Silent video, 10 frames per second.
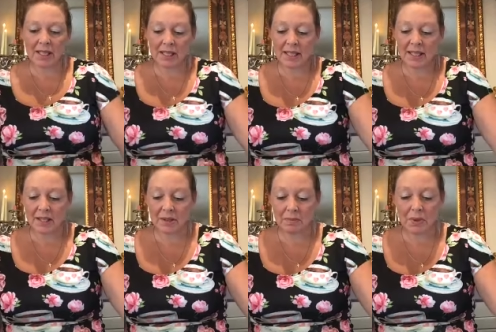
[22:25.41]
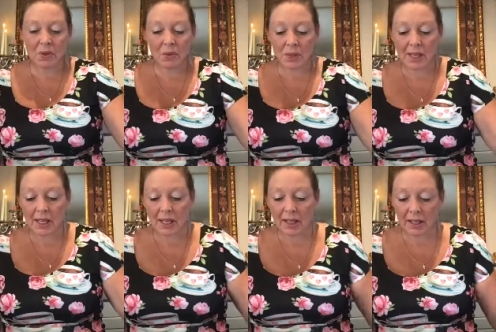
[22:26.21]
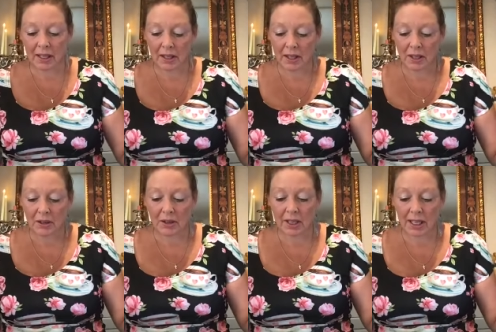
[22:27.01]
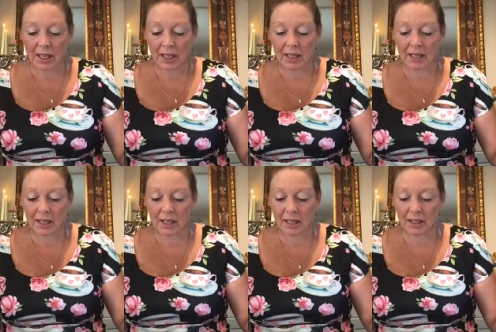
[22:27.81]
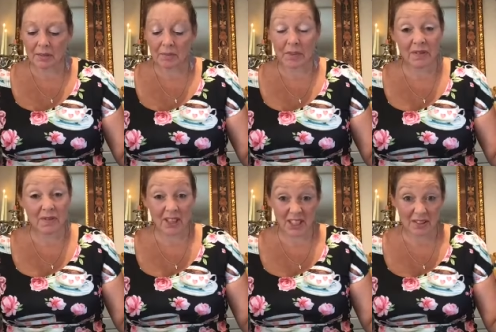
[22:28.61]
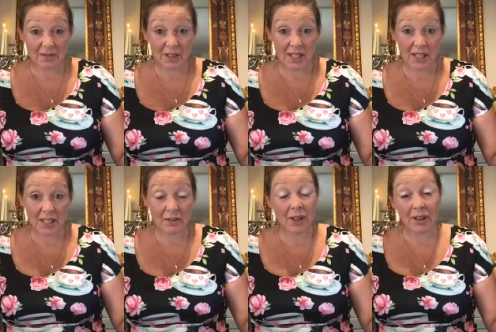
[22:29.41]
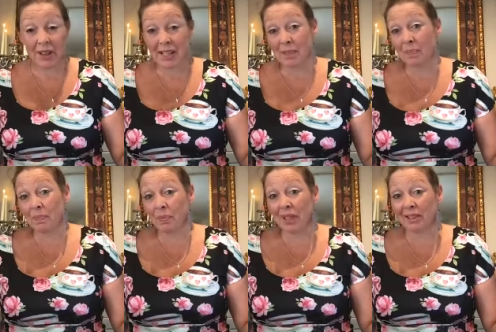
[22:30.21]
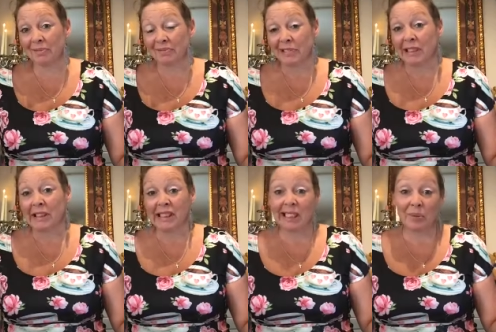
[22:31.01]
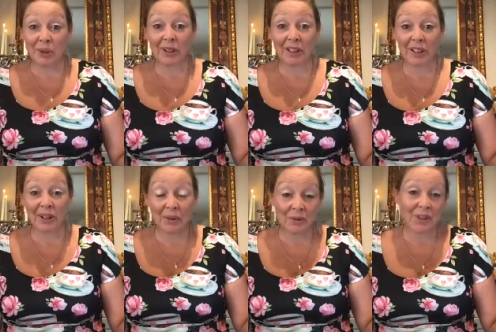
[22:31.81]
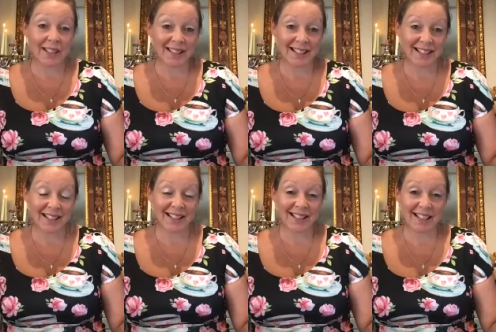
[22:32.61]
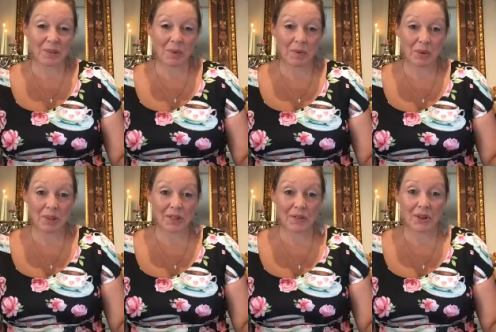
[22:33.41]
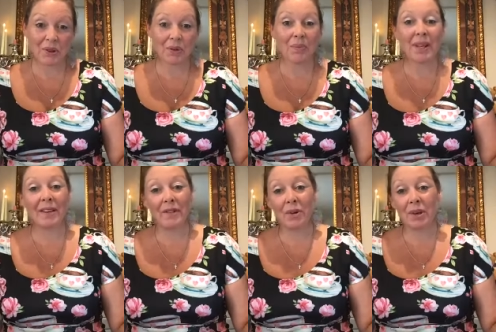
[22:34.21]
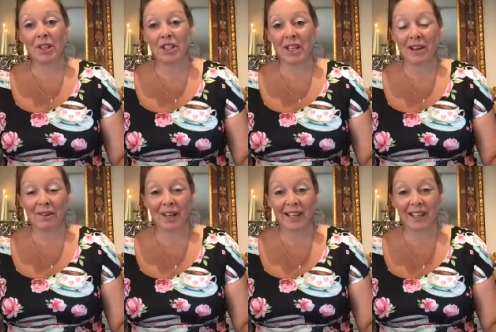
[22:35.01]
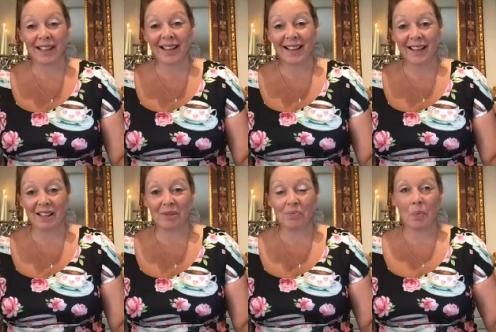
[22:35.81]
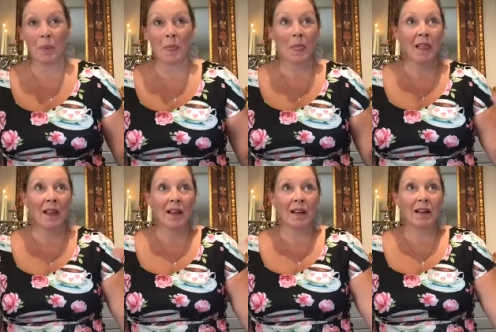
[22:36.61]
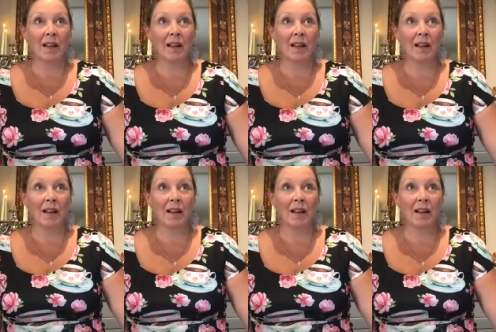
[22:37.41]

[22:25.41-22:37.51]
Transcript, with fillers: so it's listening to music. You can um, invite a friend over. Or this well, now we're in COVID, it's a little bit more difficult. But if you are sharing um,